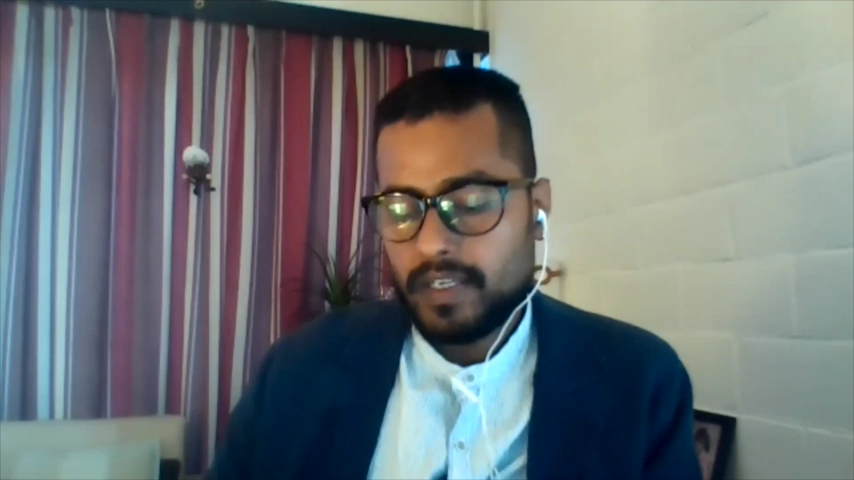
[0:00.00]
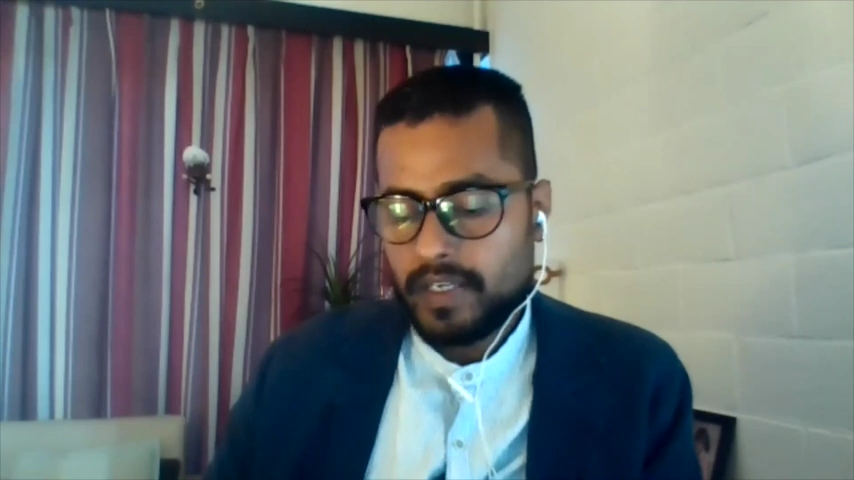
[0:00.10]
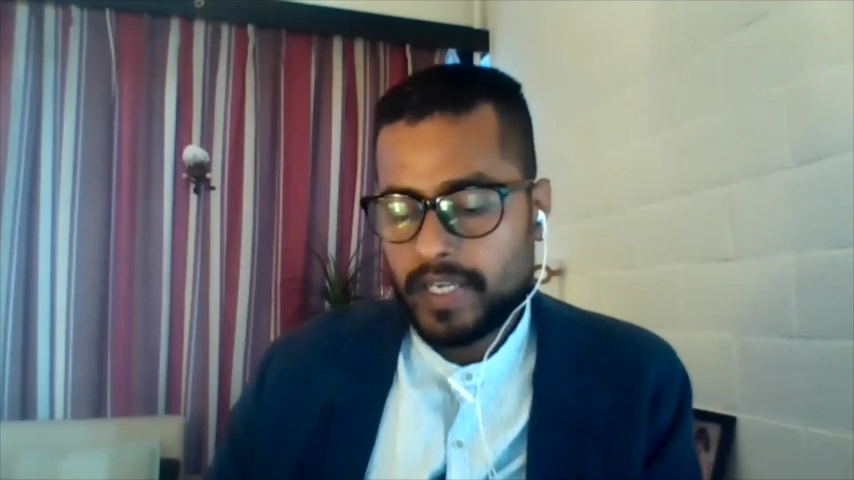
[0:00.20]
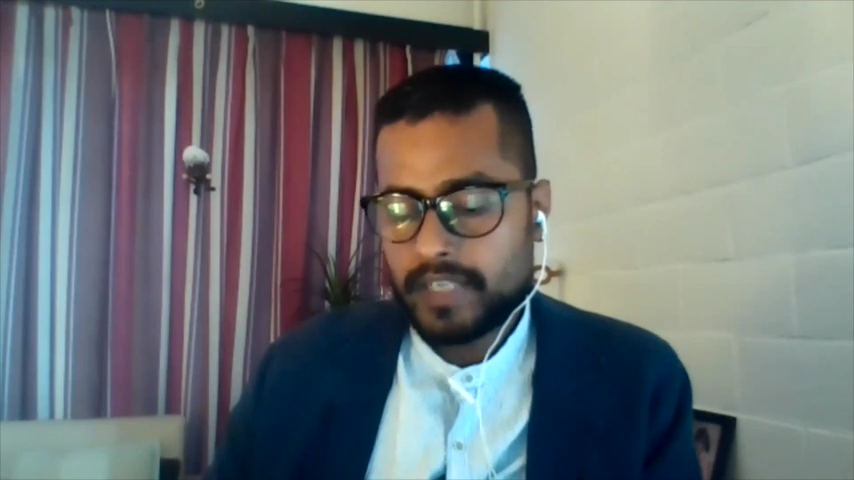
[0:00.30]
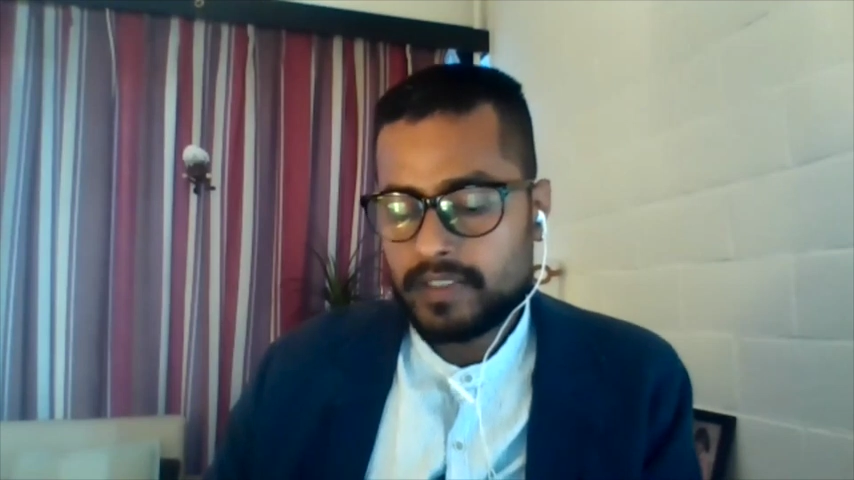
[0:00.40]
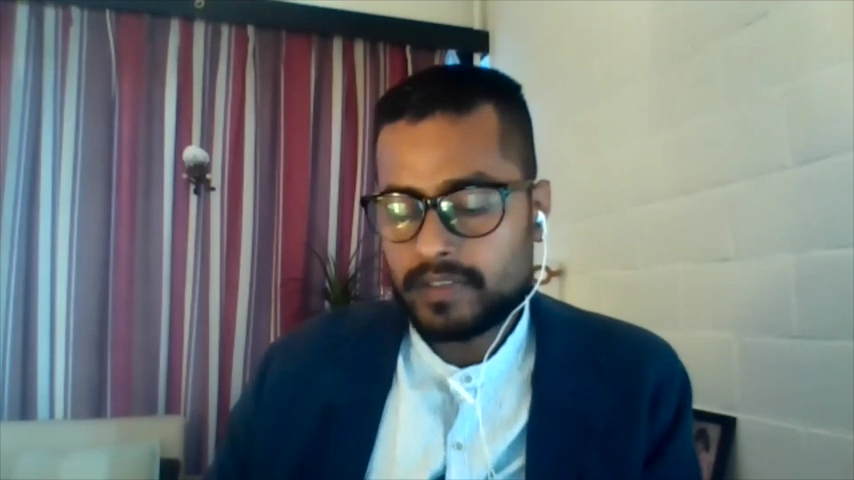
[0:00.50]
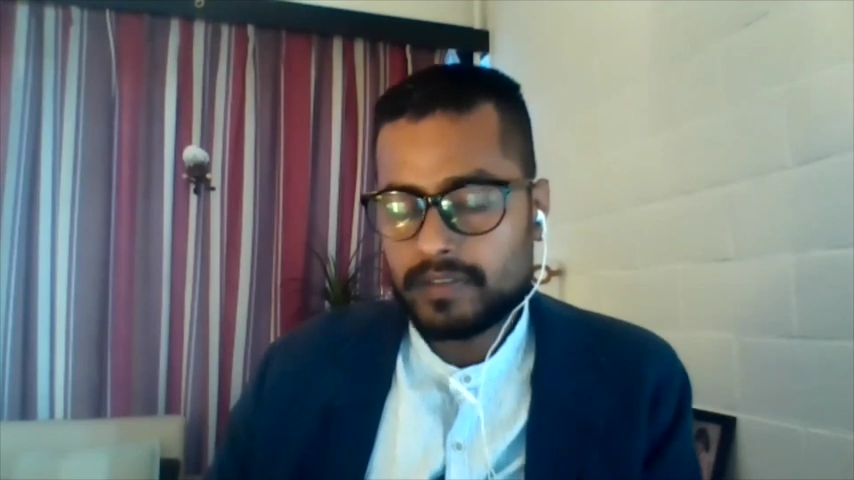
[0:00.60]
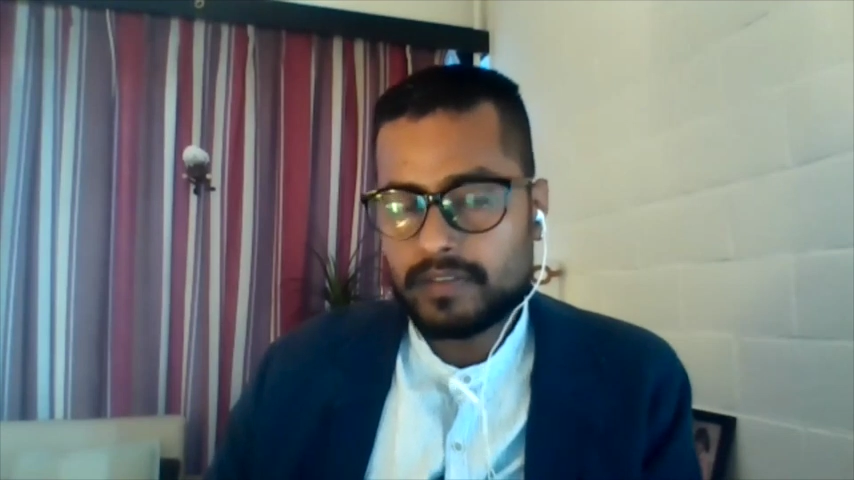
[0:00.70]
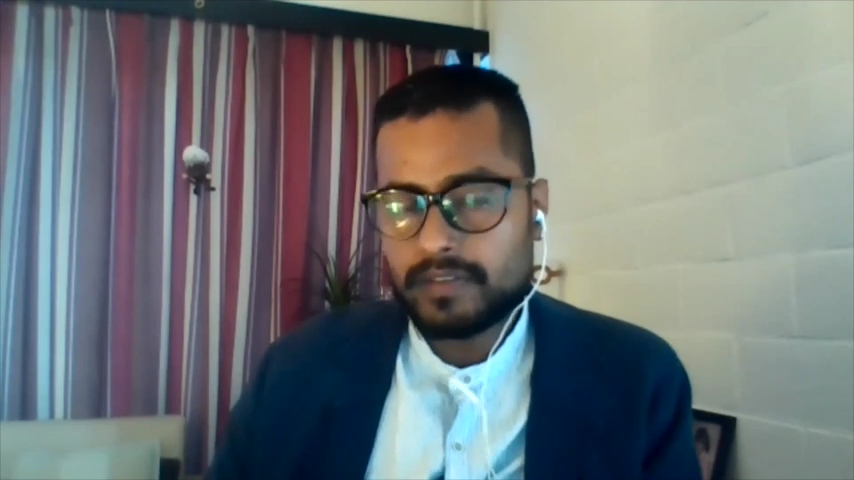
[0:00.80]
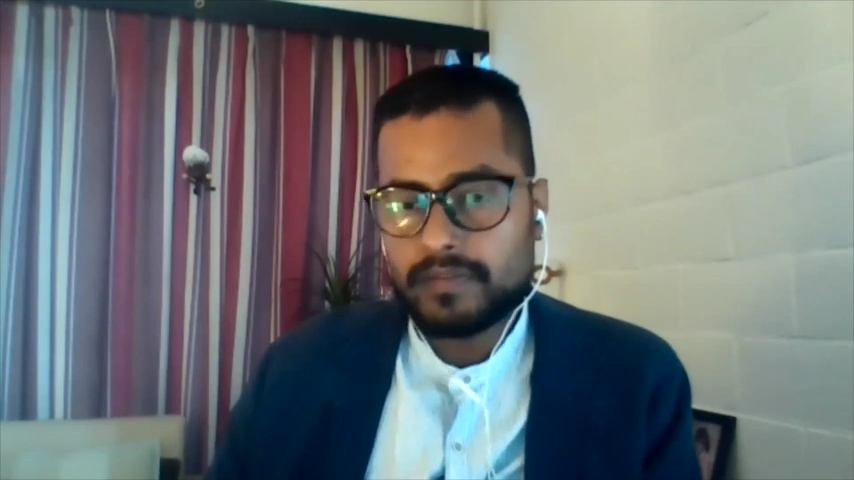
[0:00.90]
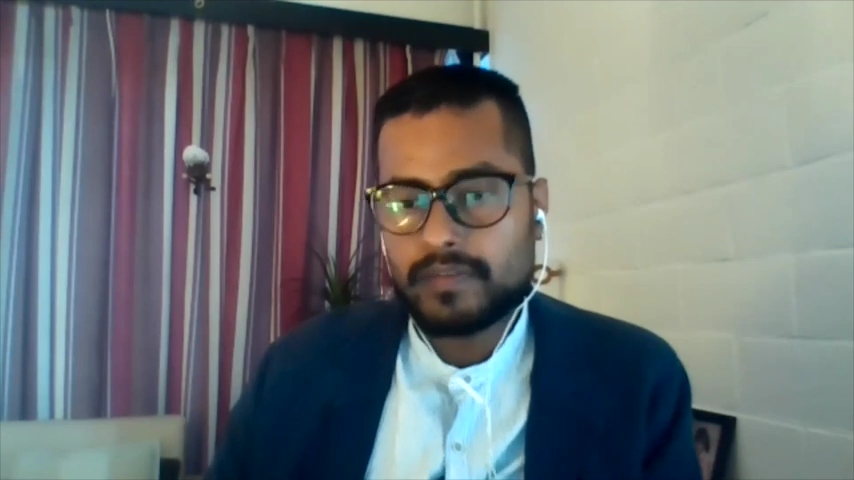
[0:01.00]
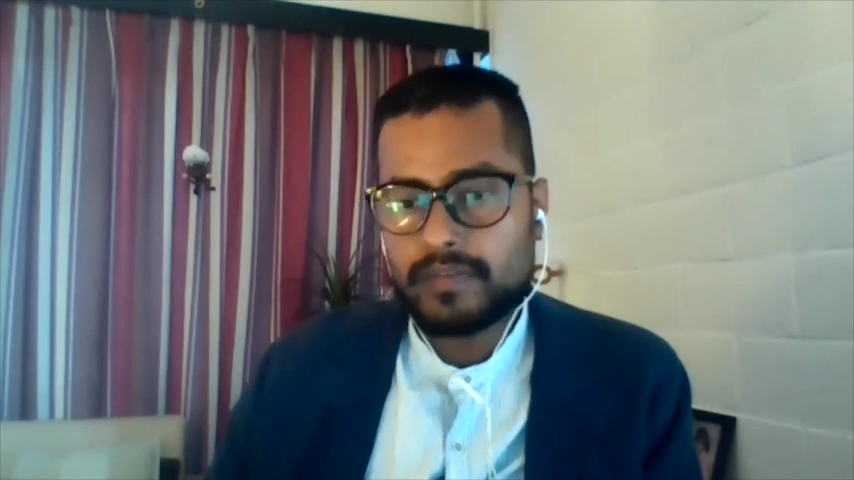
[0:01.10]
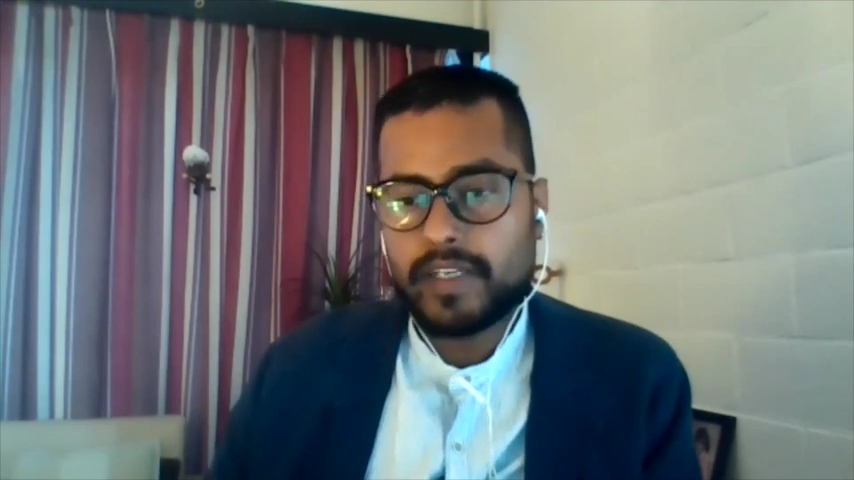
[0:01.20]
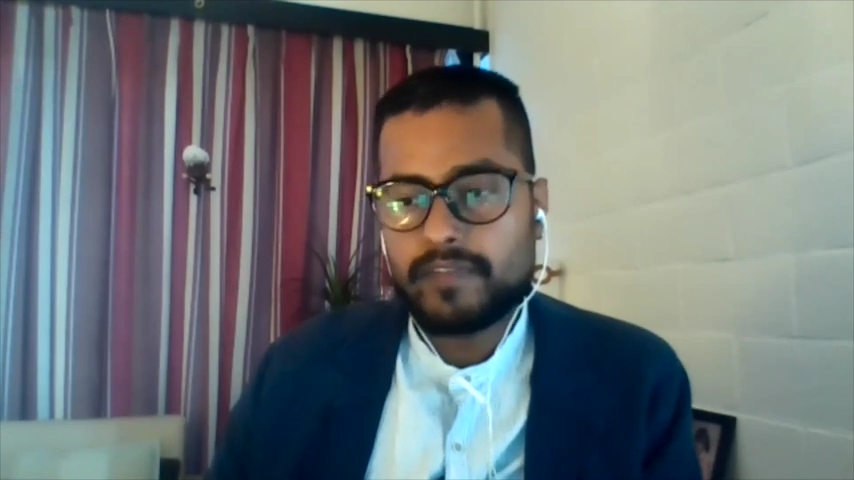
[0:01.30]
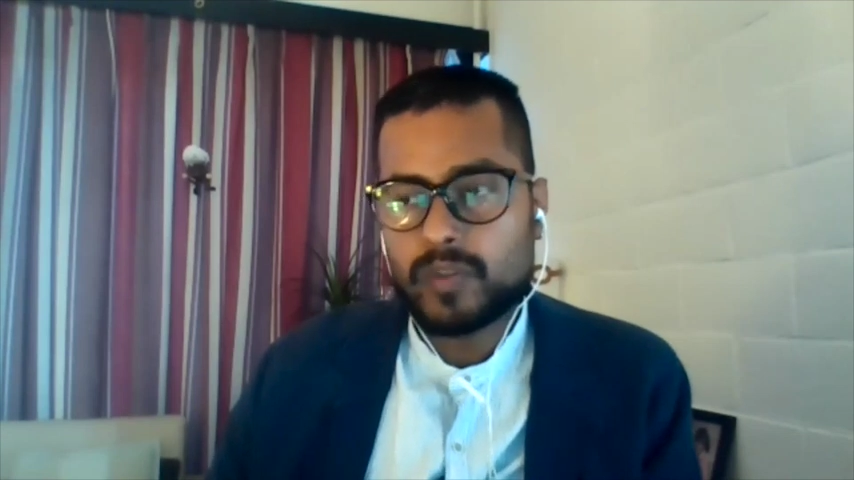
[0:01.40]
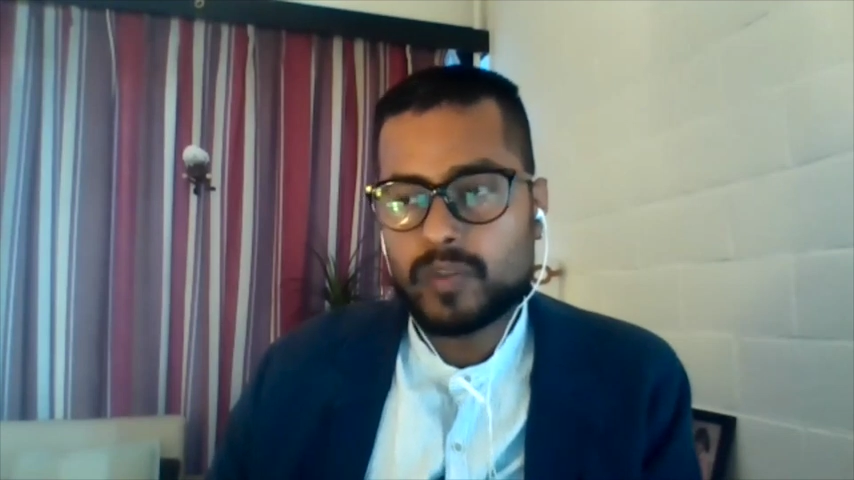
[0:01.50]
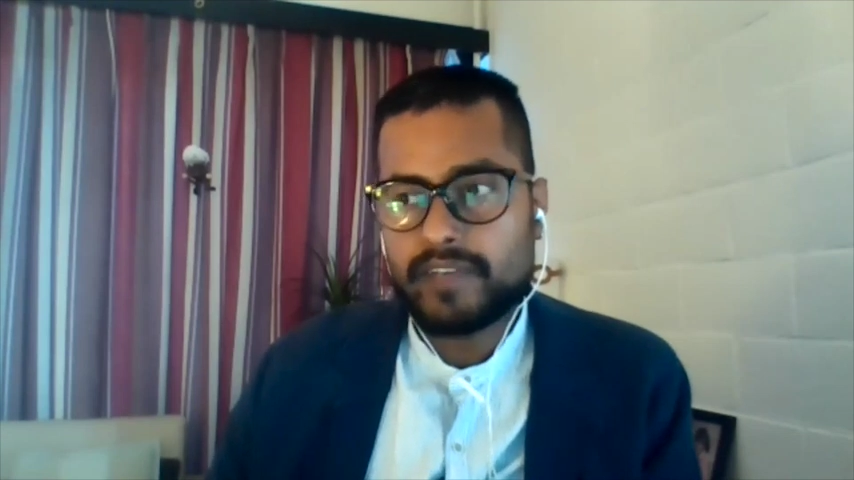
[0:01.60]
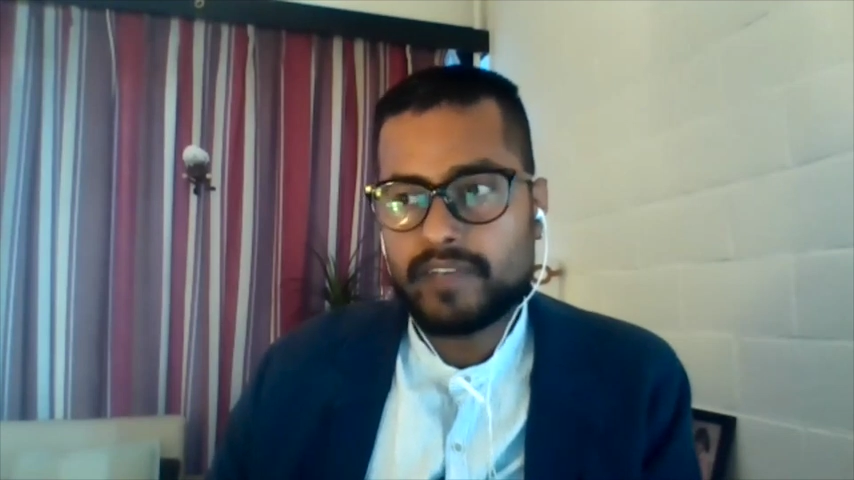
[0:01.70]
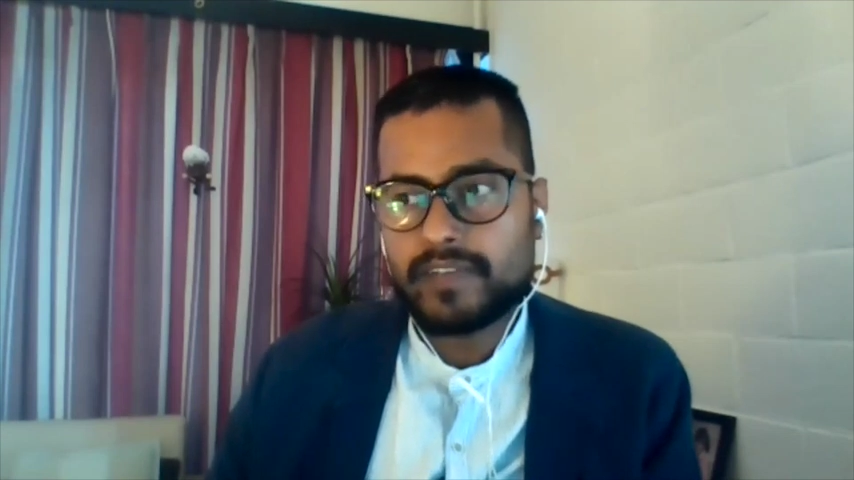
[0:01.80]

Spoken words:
And if you have